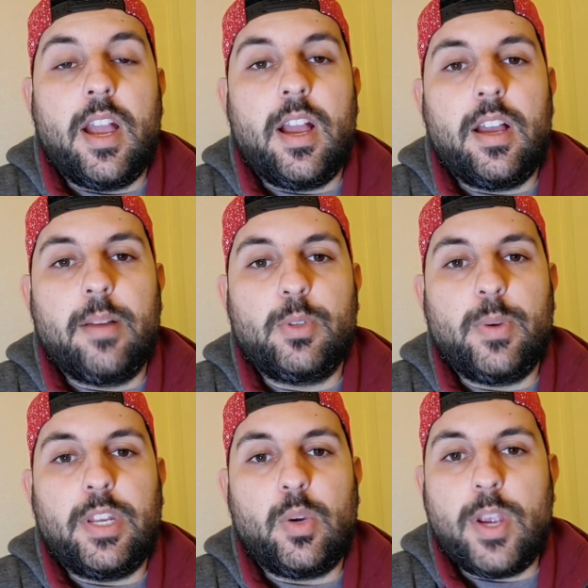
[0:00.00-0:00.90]
to
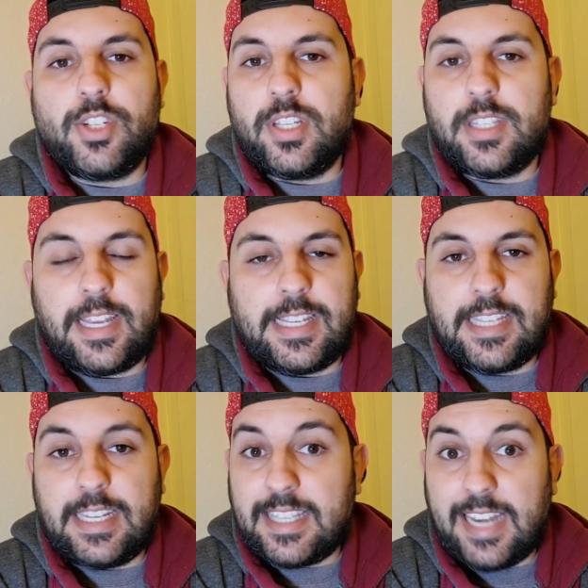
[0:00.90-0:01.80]
any questions. Like I
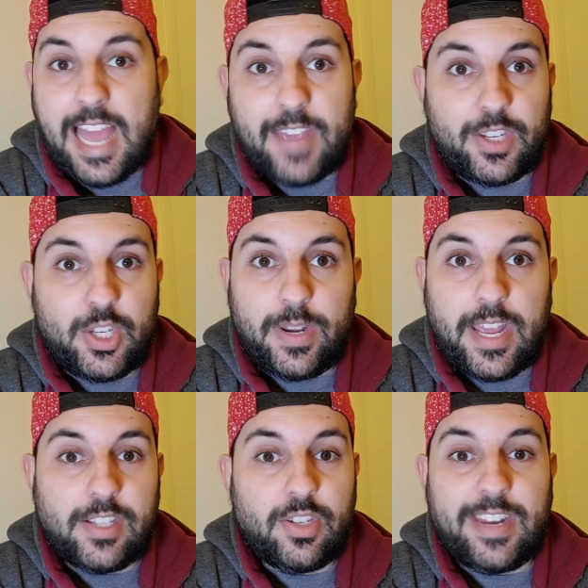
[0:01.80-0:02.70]
said, it's a live
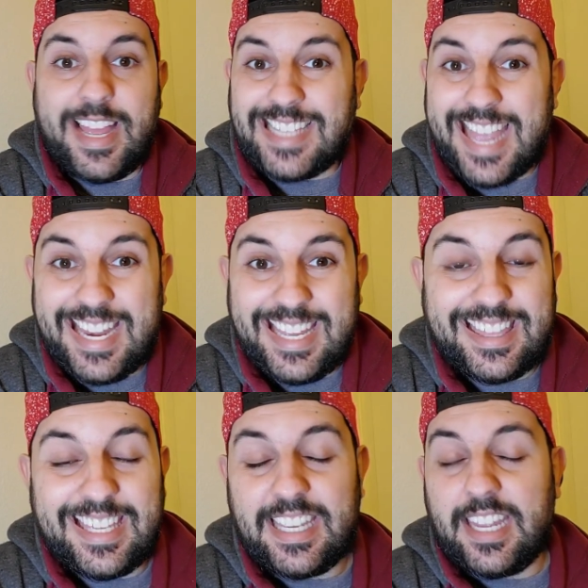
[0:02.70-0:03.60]
Q&A, so you can ask
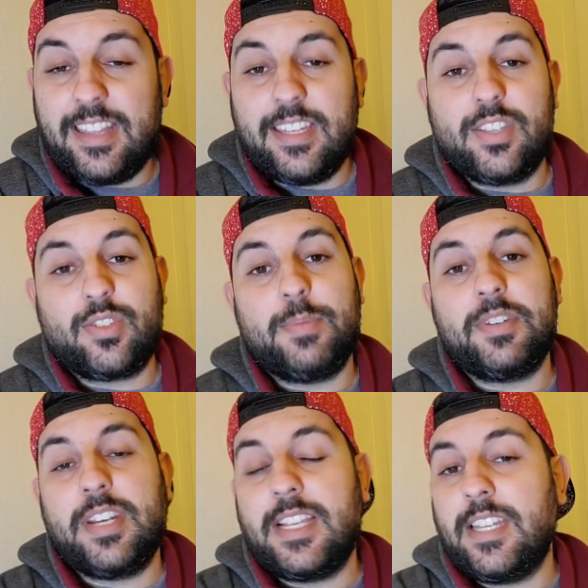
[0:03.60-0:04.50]
anything. In the
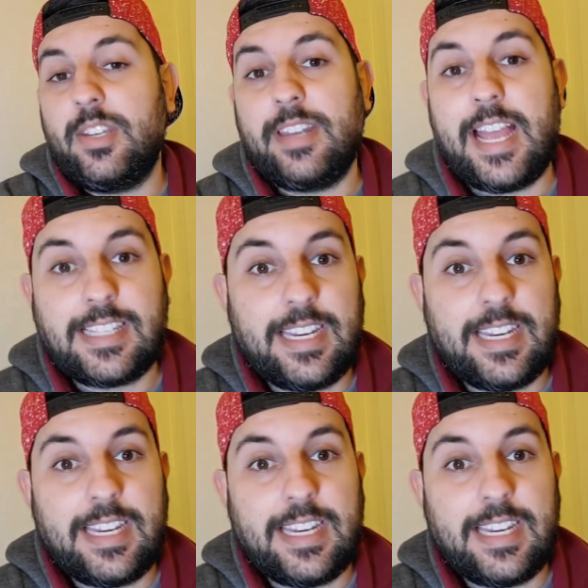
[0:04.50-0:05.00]
description, I said you can ask